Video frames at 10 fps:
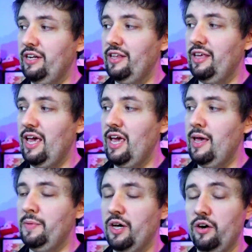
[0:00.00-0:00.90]
of the
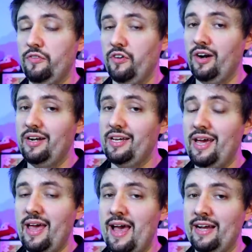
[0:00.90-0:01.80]
game Code
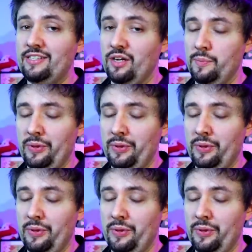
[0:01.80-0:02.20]
Veronica X on